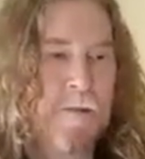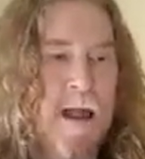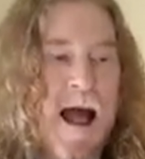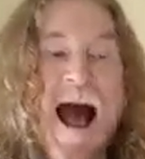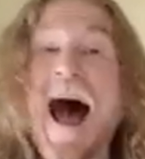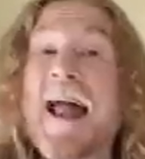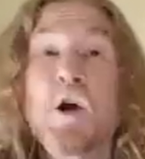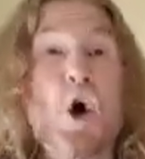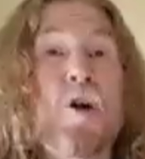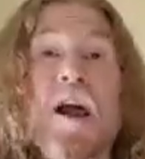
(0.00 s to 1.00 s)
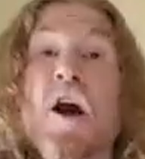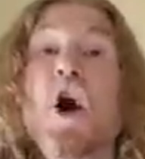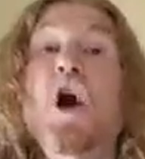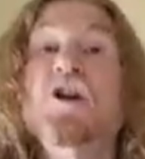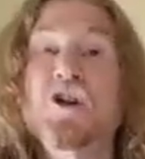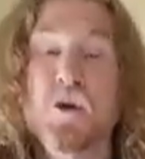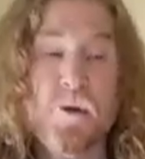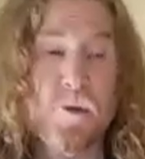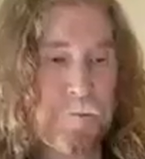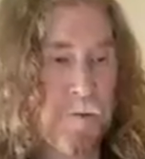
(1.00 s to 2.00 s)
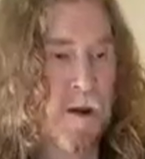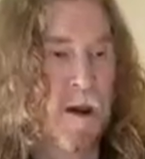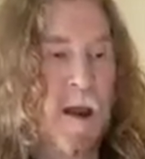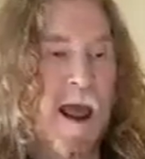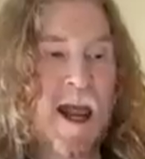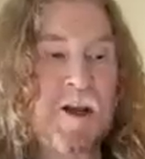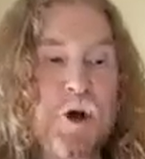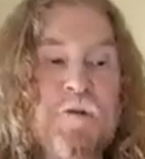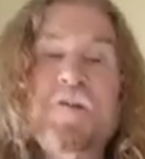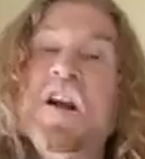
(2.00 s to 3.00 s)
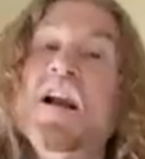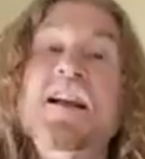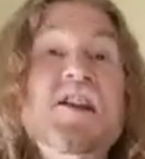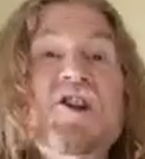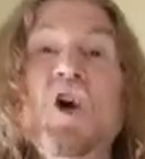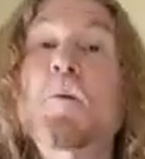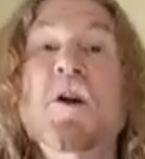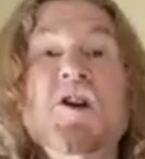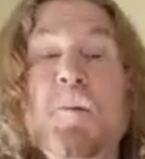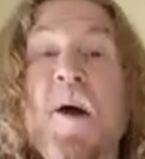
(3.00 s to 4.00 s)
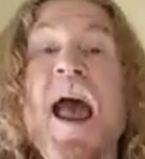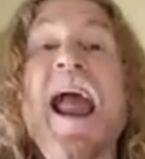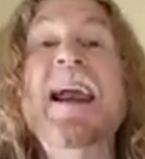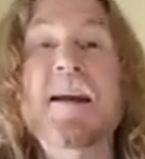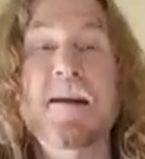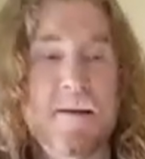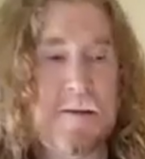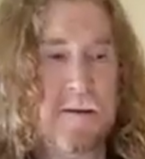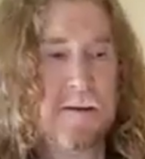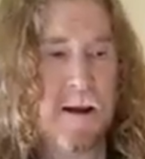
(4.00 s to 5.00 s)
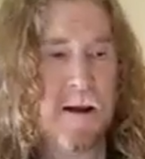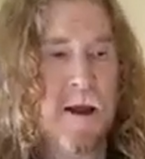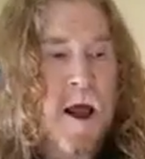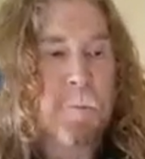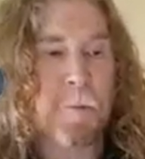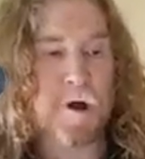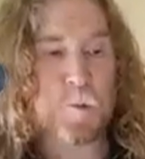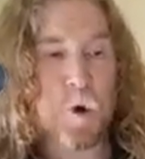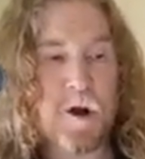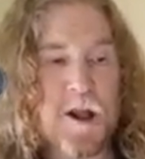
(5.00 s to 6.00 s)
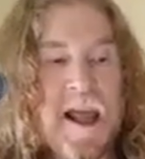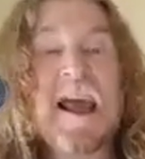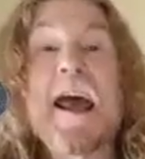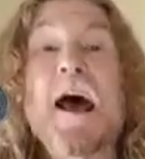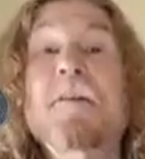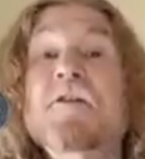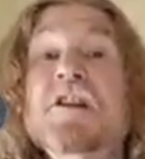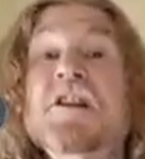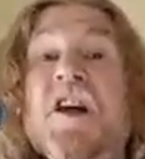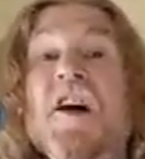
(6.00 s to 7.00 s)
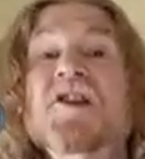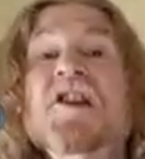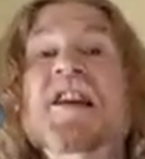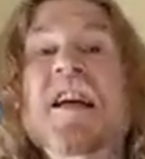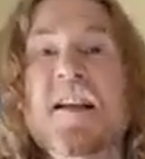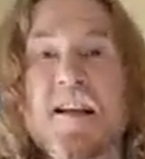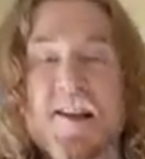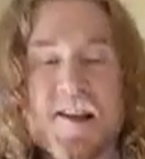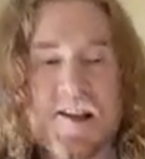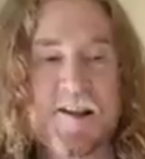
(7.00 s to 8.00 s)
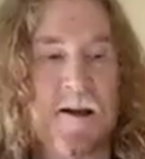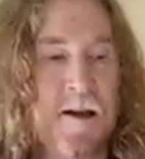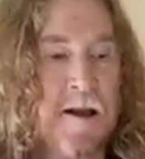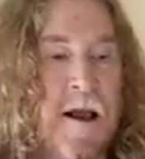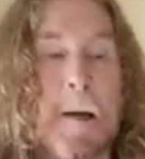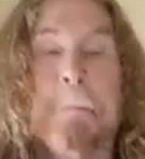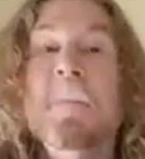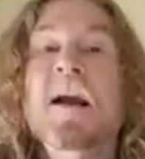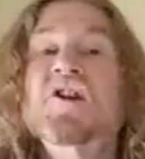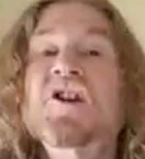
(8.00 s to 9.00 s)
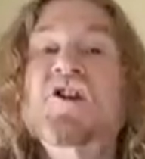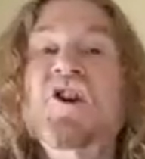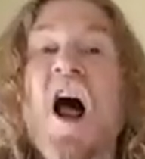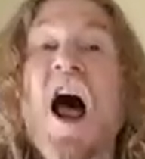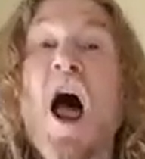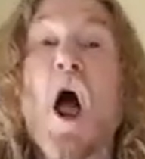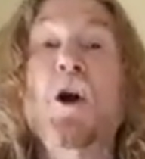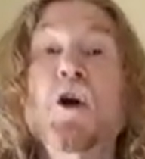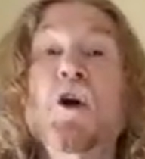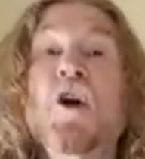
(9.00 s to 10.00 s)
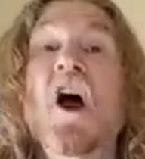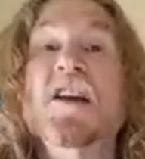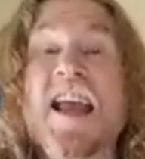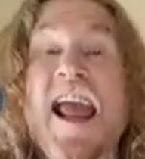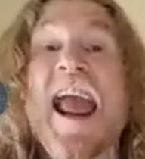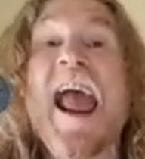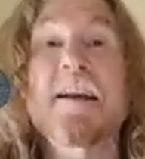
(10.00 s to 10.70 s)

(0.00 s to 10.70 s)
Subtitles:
I know they hurt you and you're feeling so much pain, but whatever doesn't kill us makes us stronger again.